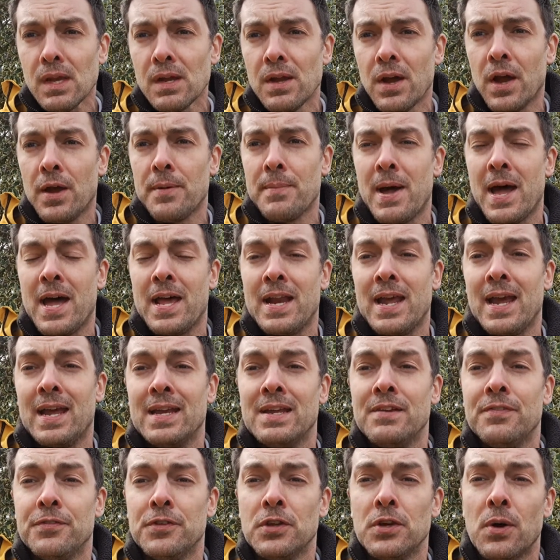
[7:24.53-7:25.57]
Um, and
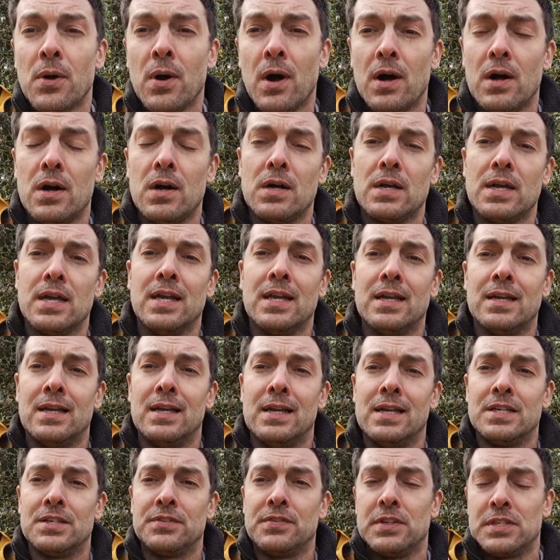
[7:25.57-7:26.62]
if you are in
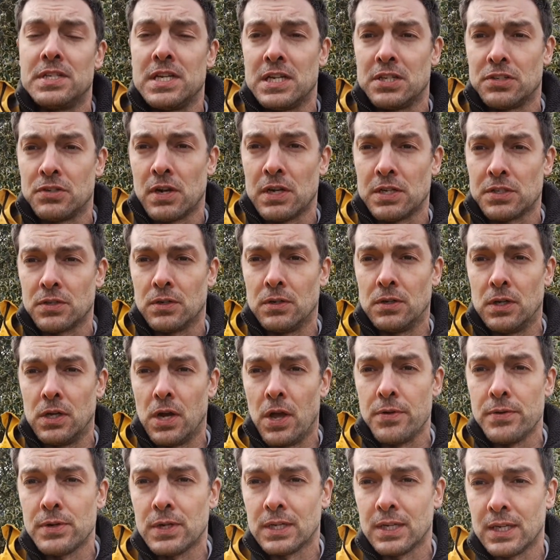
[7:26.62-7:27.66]
Lichfield District or
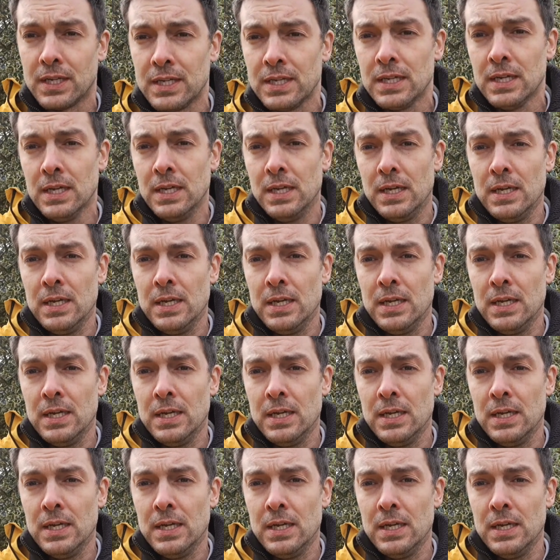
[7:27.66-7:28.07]
locally